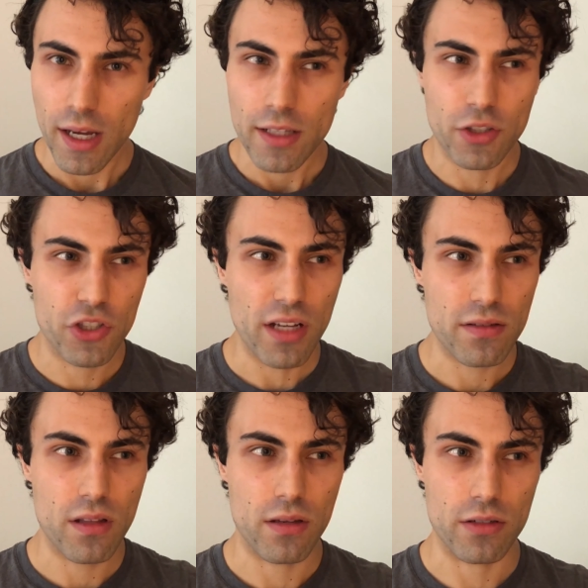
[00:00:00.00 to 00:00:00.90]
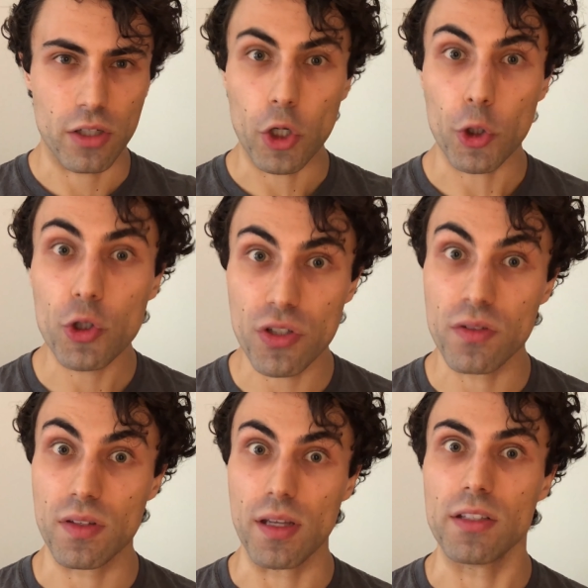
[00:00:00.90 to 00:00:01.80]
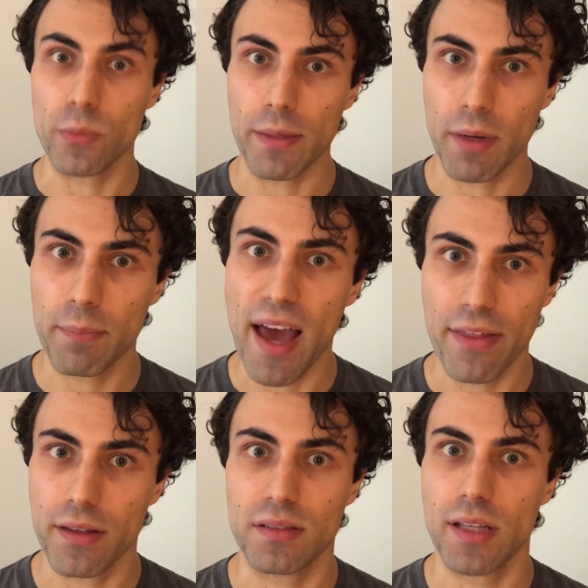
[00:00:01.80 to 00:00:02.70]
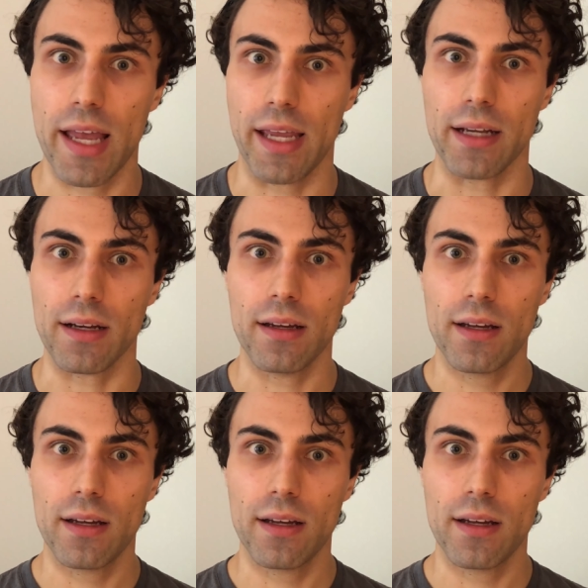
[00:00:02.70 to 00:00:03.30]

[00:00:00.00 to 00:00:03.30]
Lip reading: suggests that there's an urgency to what Macbeth is saying.